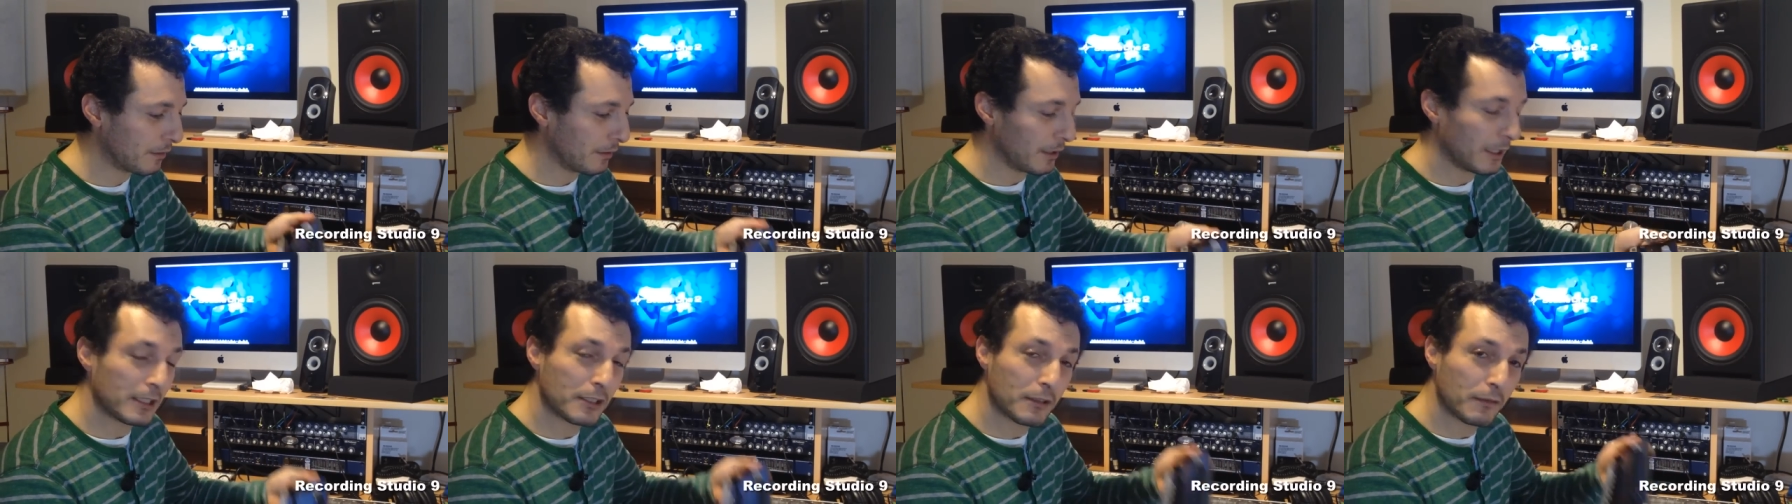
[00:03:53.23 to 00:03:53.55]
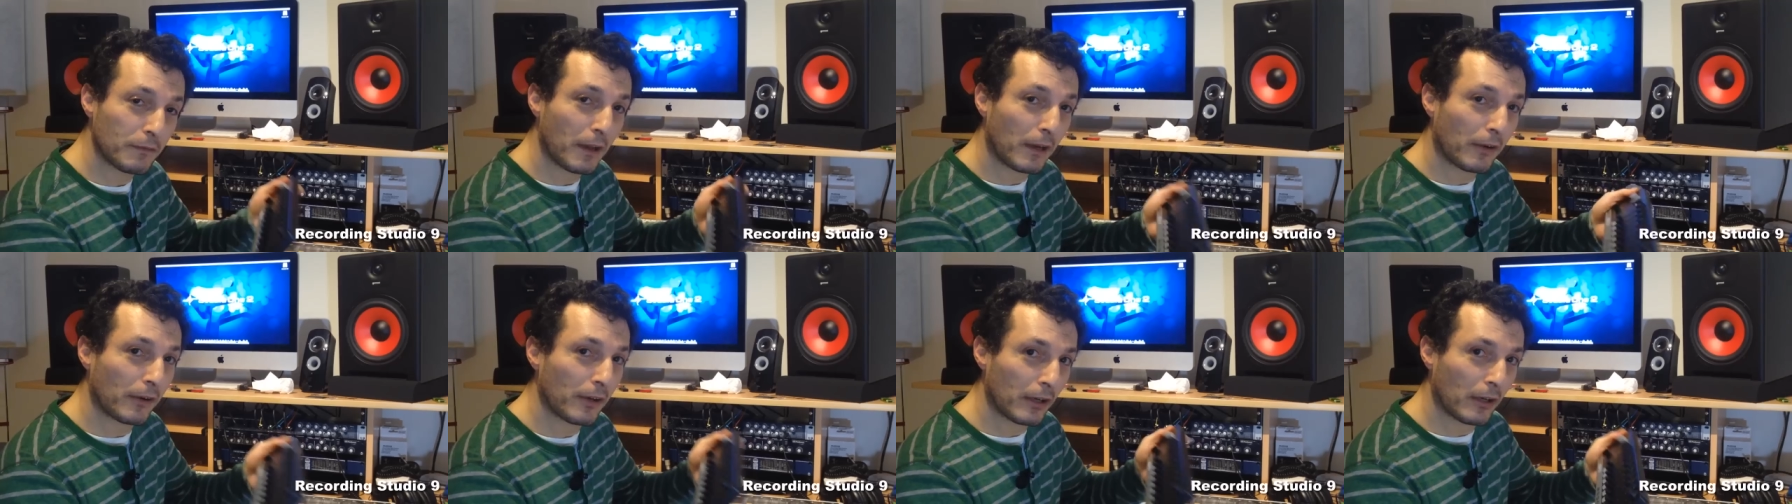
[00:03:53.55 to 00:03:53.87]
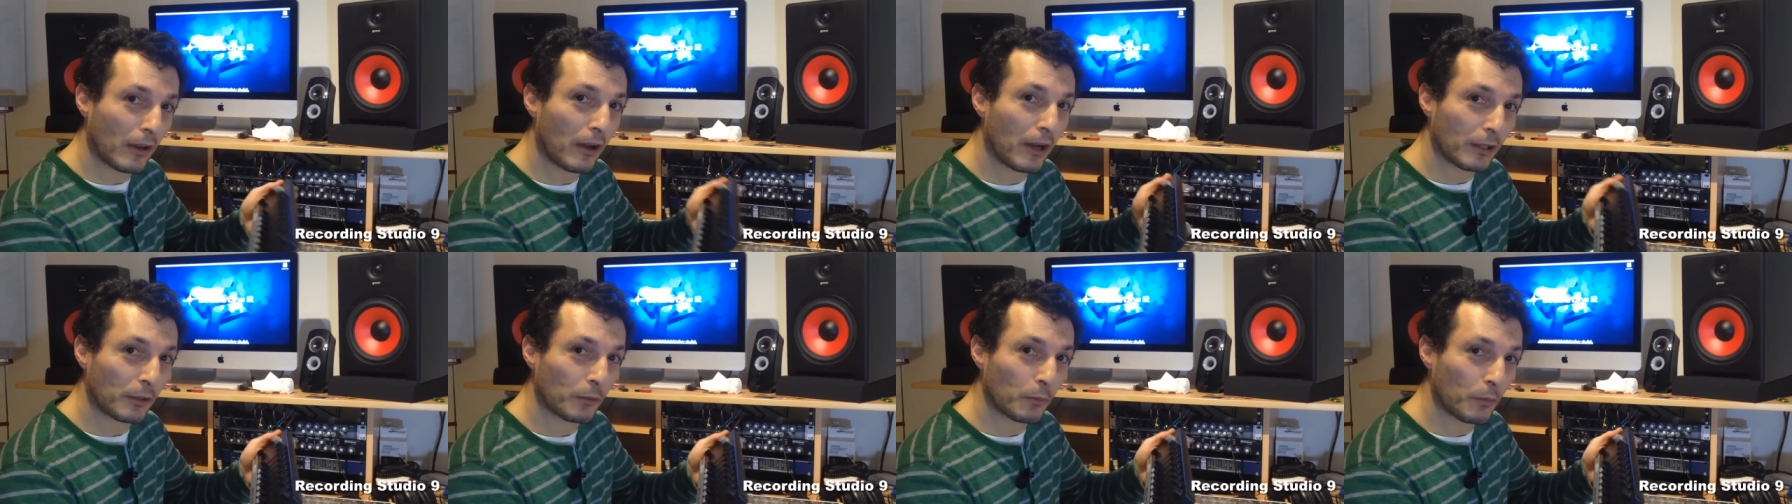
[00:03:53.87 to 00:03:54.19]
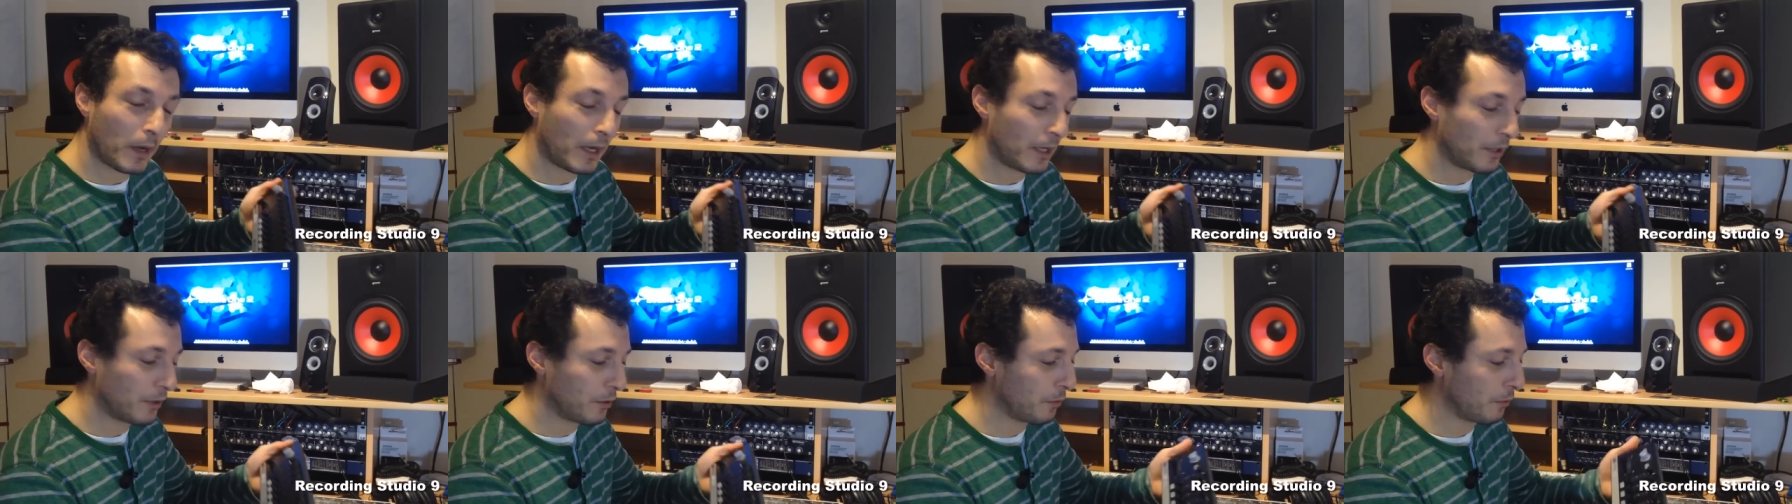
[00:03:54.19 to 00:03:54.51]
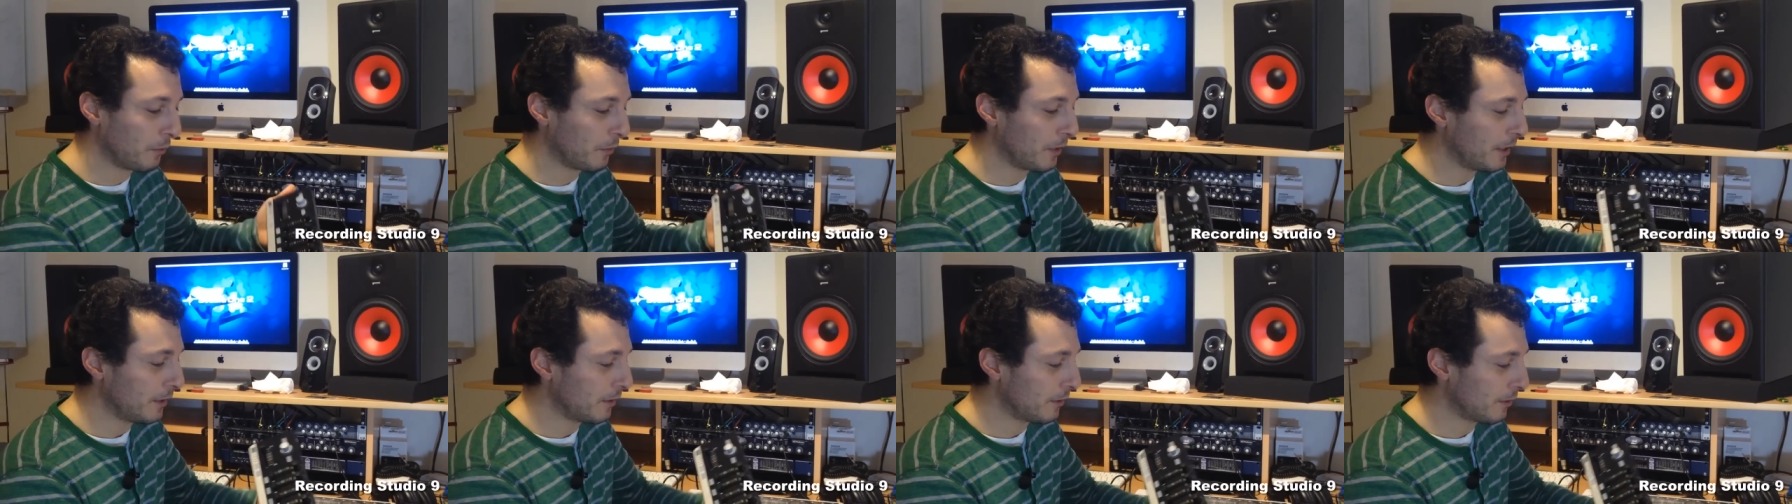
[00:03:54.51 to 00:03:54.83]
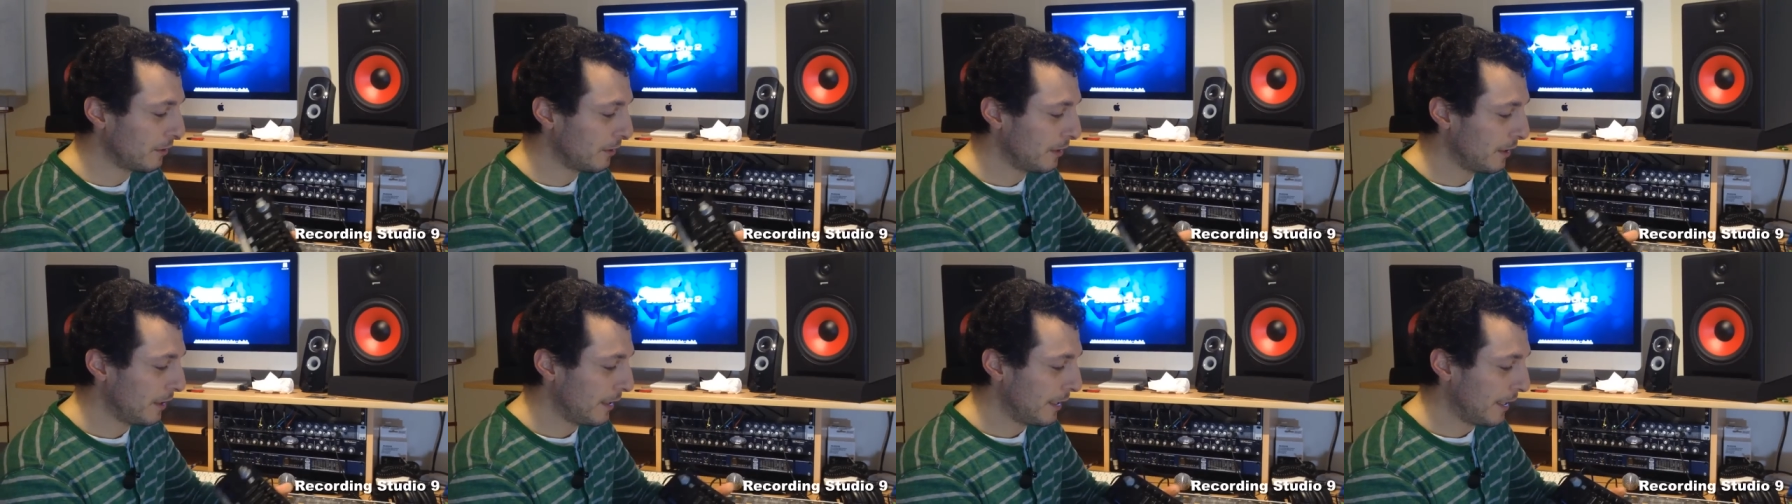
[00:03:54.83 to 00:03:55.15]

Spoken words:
it's very lightweight unit.